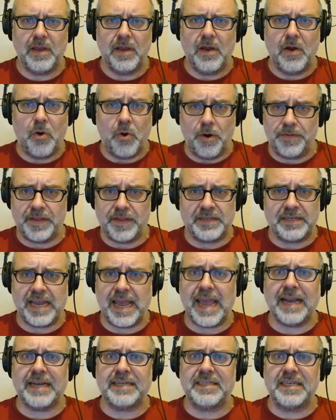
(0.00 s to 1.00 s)
or the
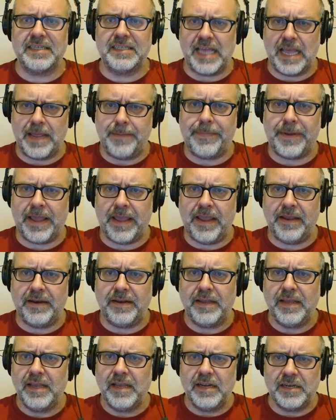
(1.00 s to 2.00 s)
taxes they
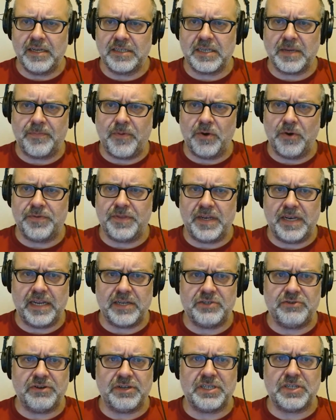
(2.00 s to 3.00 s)
paid to support the
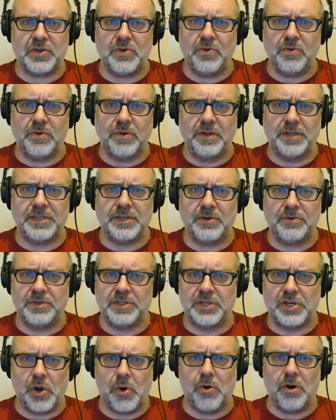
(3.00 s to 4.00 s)
district schools whose
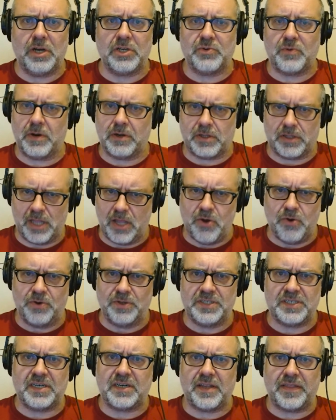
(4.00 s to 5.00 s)
doors were
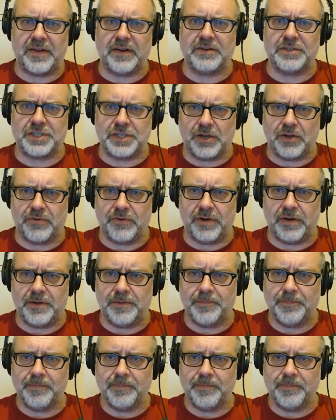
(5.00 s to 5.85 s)
closed to their children.